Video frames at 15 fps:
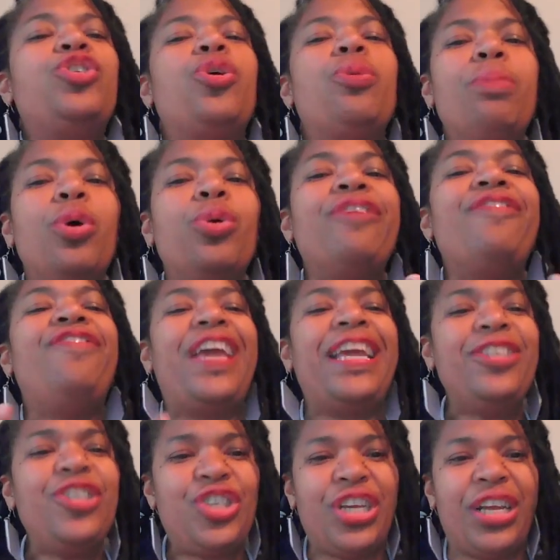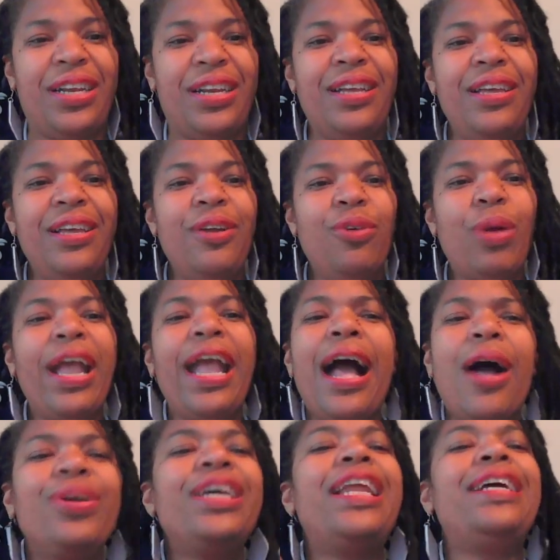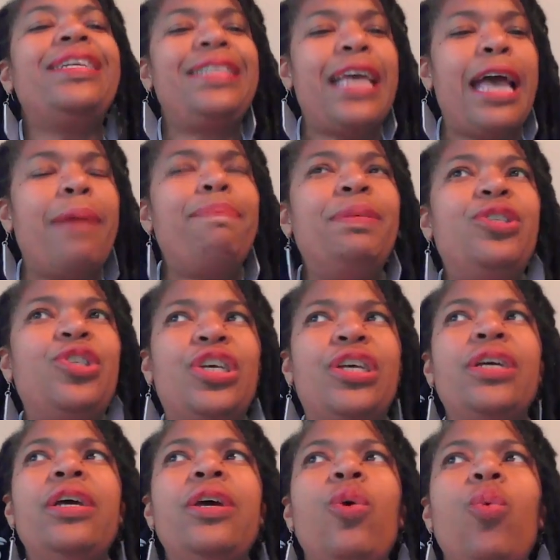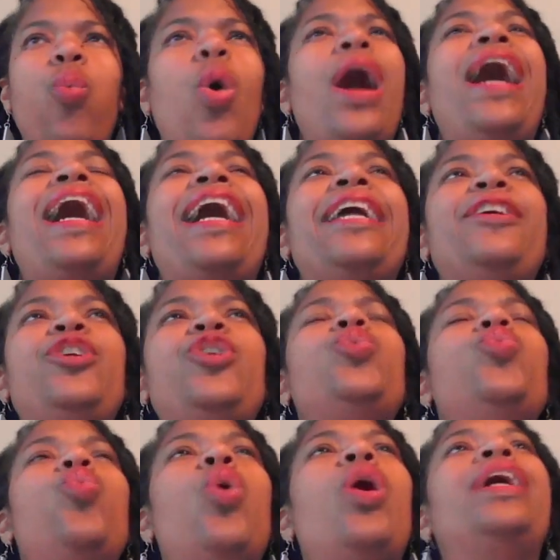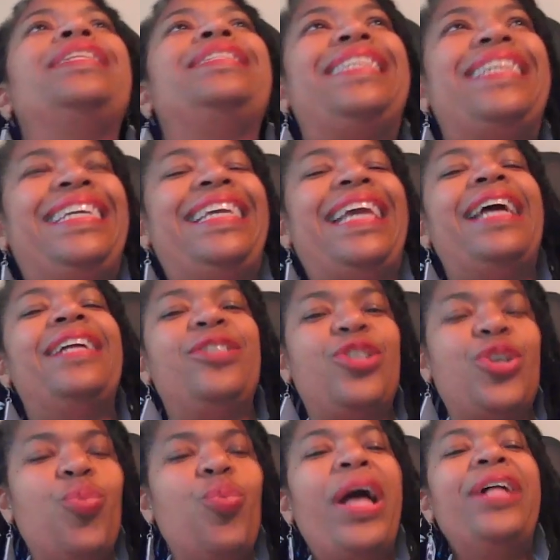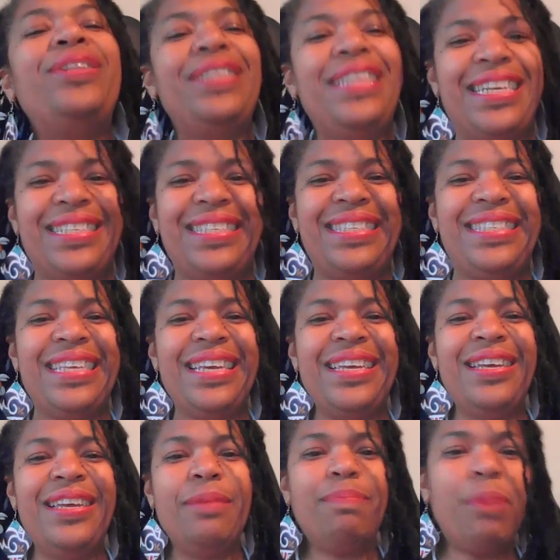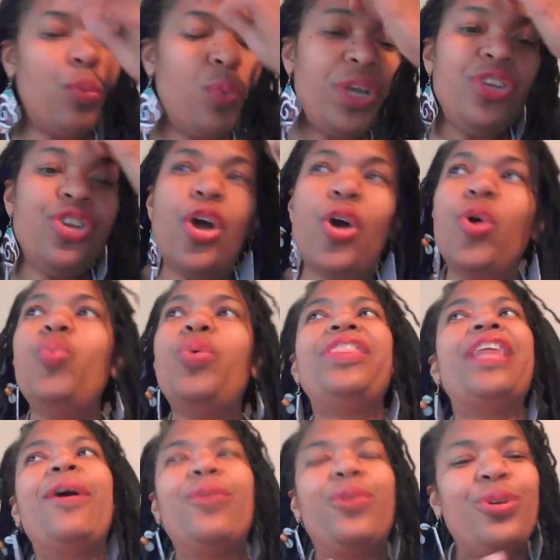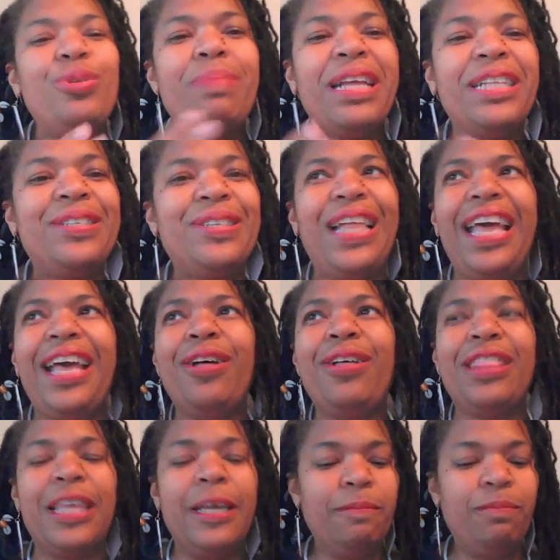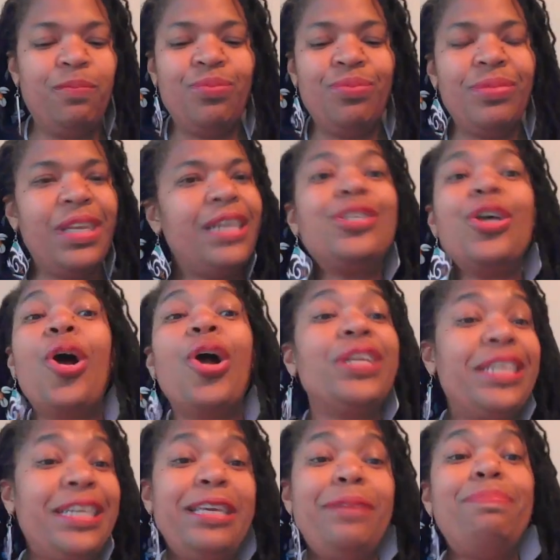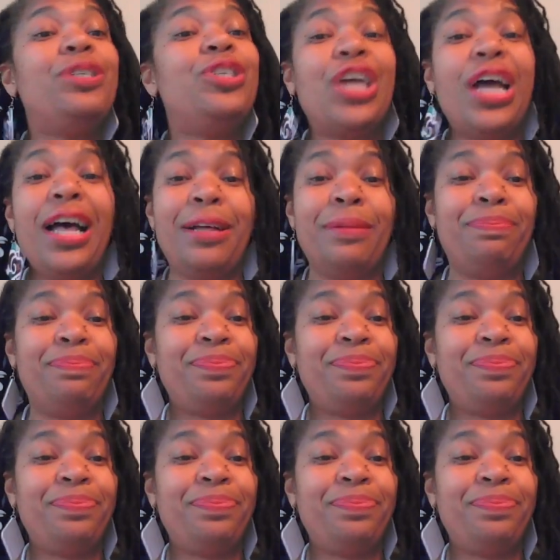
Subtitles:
your motivation, right? How can I tap into why you want to get to wellness? But we know without good mental health, it's hard to keep a job,